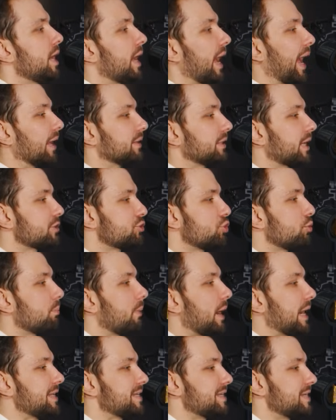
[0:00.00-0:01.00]
And as you
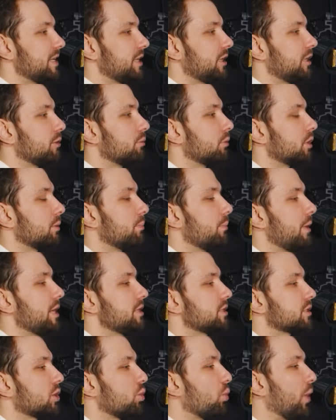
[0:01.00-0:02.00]
might see, he
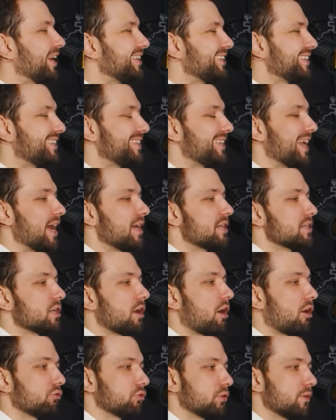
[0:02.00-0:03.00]
remains quite tense
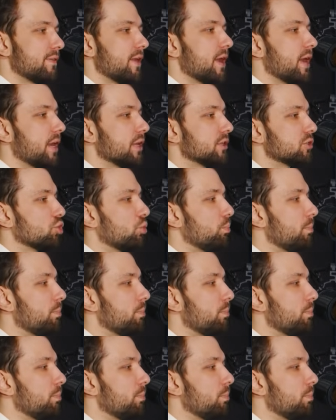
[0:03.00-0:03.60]
after the hit, so